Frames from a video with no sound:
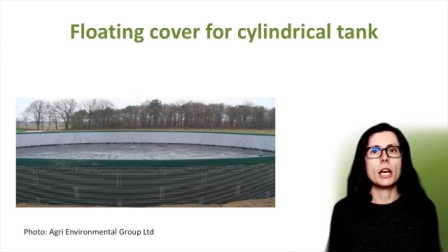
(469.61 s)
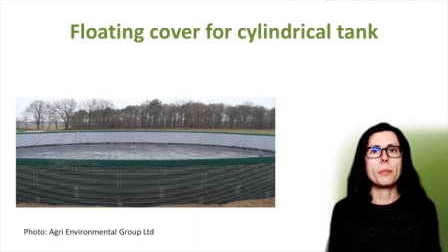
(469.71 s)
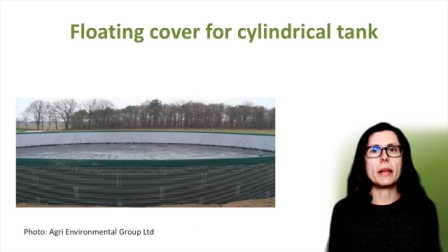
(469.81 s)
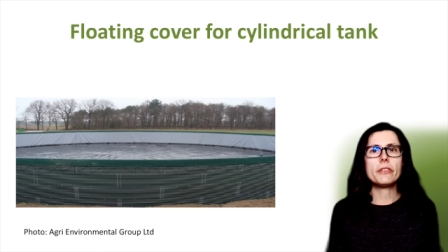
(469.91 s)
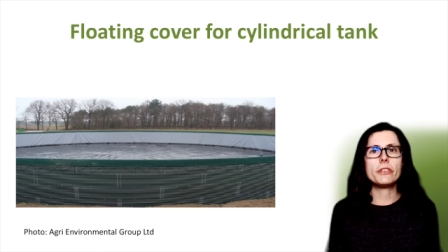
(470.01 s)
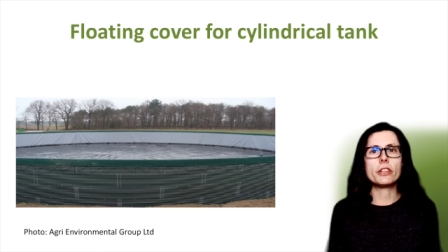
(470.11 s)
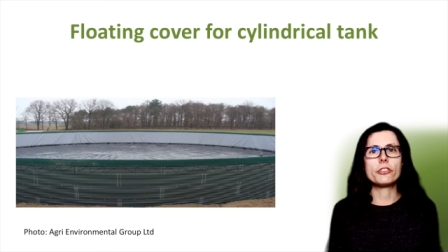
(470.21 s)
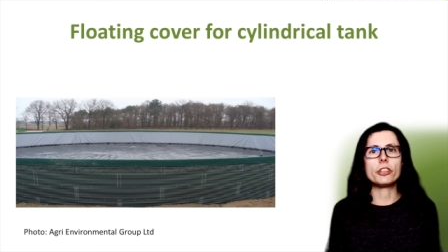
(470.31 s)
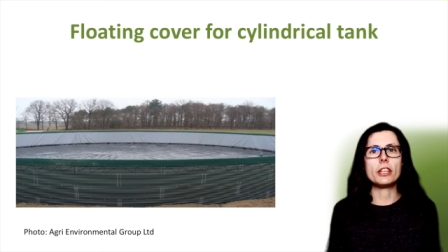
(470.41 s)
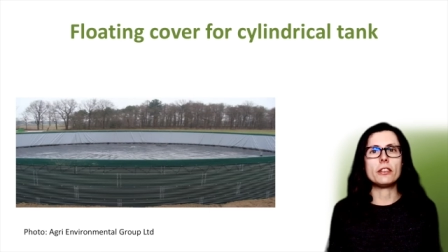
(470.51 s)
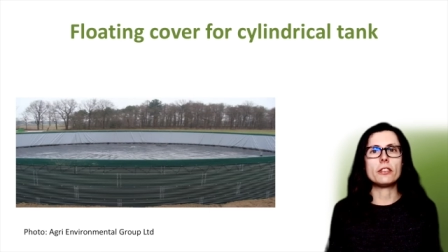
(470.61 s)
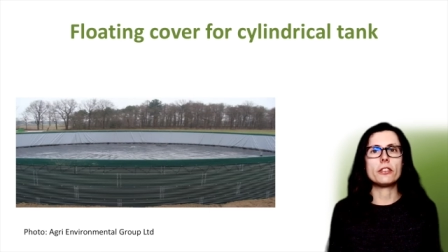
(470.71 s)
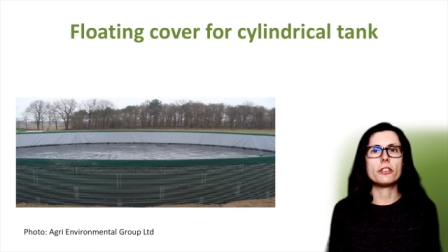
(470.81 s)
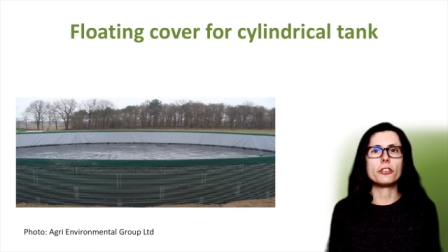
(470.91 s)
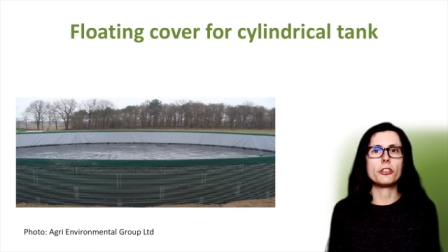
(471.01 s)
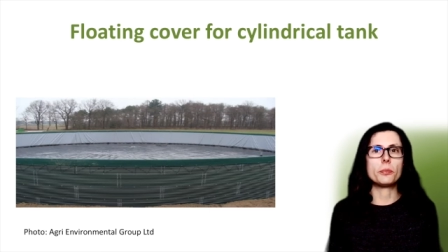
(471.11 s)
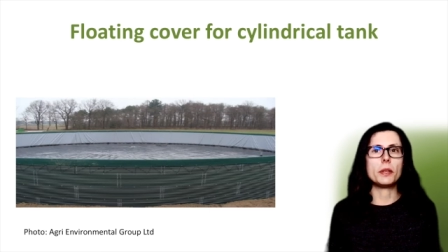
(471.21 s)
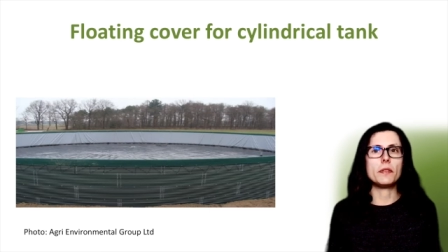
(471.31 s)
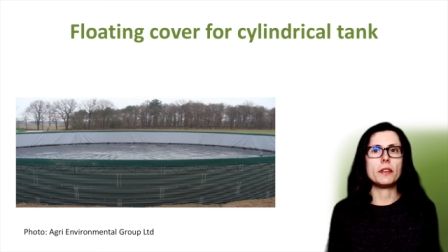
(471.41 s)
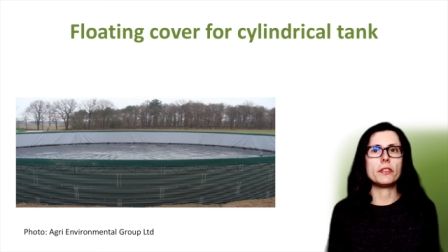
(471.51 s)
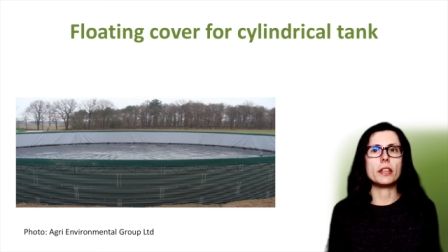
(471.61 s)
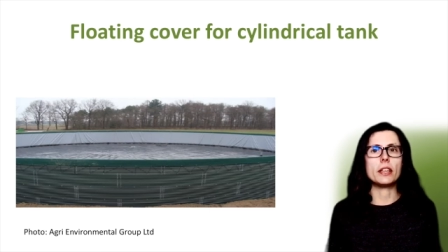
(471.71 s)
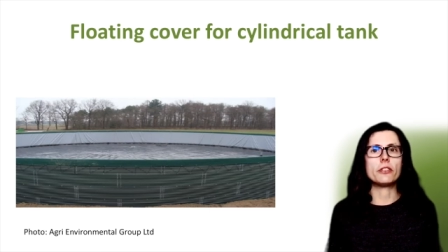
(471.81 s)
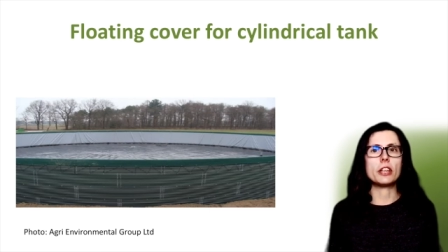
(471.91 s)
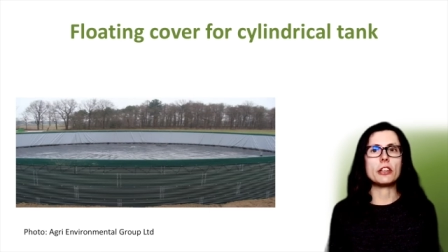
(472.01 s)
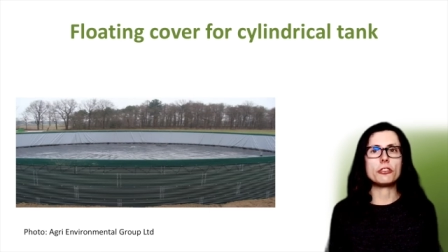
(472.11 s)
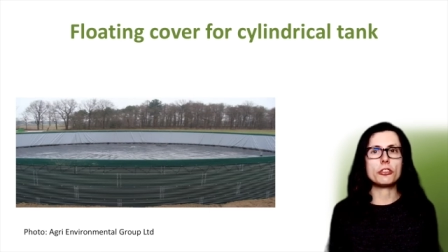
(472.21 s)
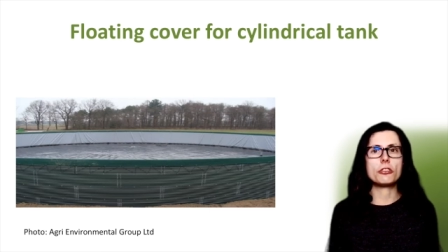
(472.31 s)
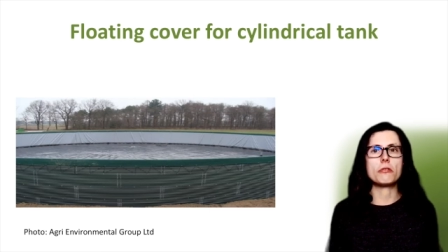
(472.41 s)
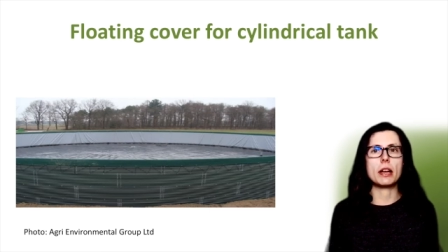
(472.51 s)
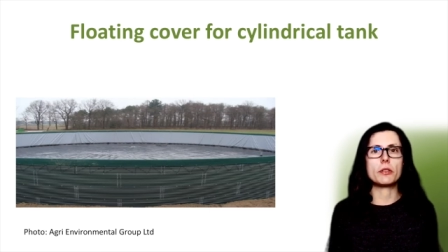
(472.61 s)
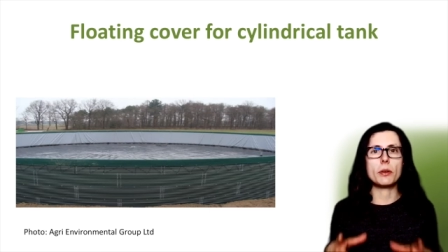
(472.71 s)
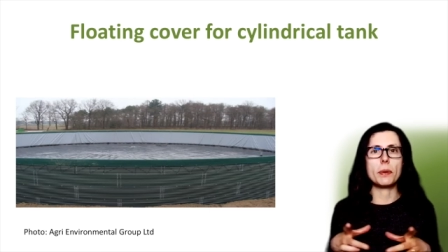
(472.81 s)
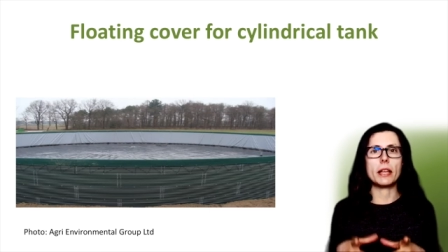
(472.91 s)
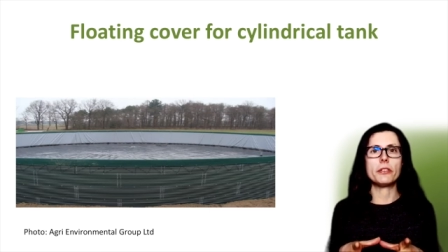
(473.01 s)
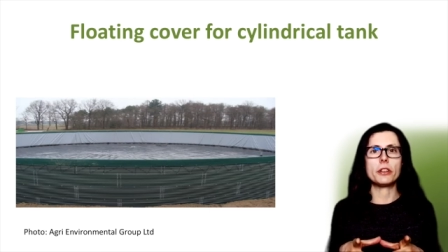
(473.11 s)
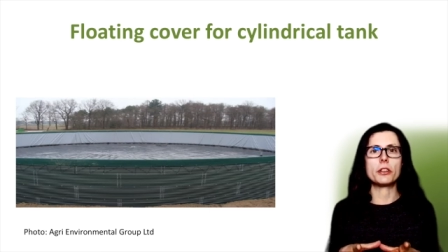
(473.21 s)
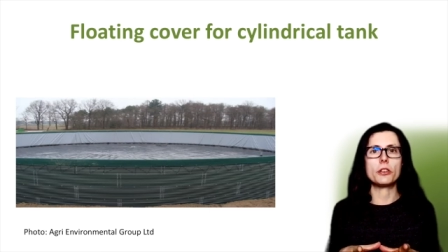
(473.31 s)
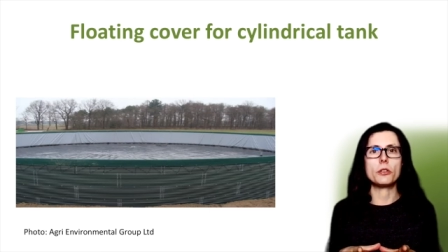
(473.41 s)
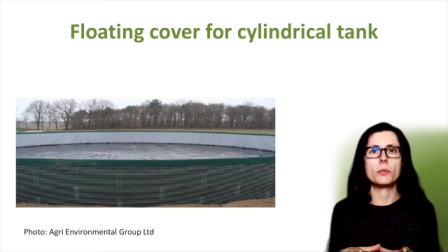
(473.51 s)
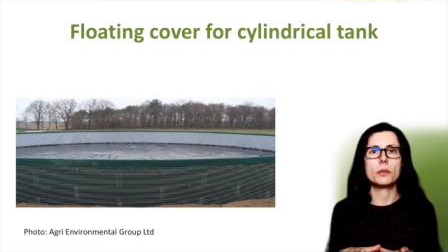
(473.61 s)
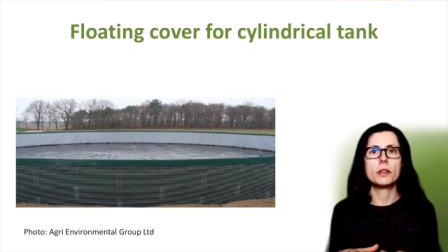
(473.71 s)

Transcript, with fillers: A plastic sheet, such as PVC, is tensioned around a plastic hoop.